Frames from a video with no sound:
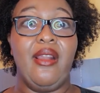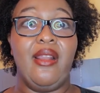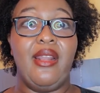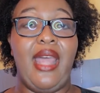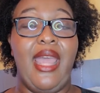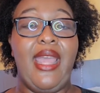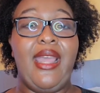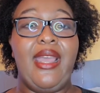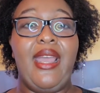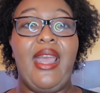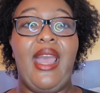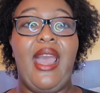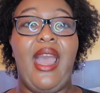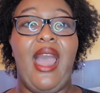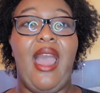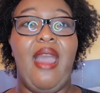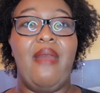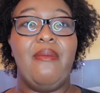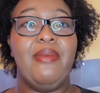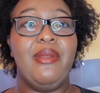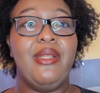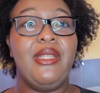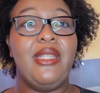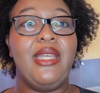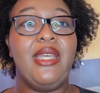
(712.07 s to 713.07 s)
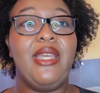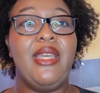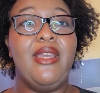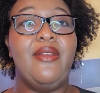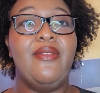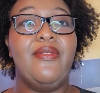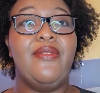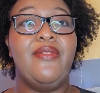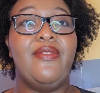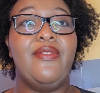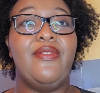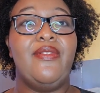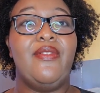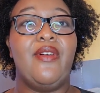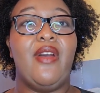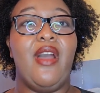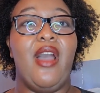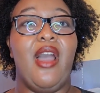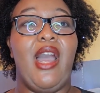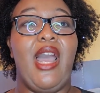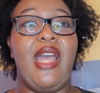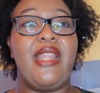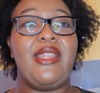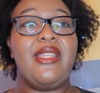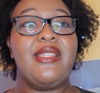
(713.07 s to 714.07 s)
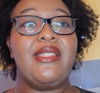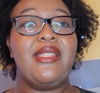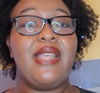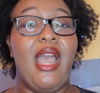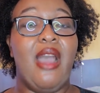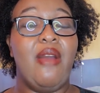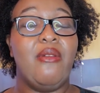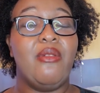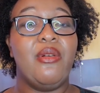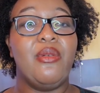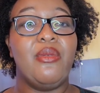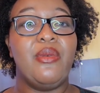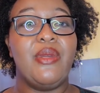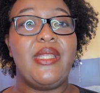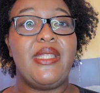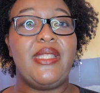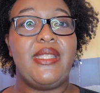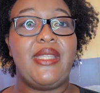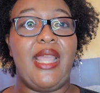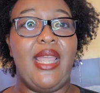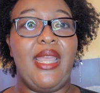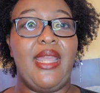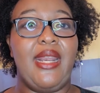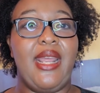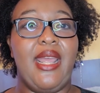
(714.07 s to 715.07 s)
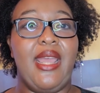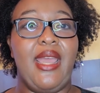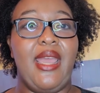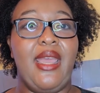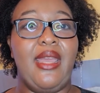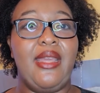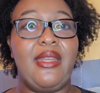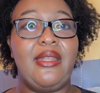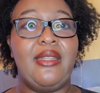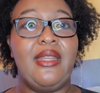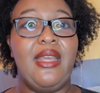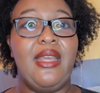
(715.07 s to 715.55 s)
Like, I believe at the tower we stayed at,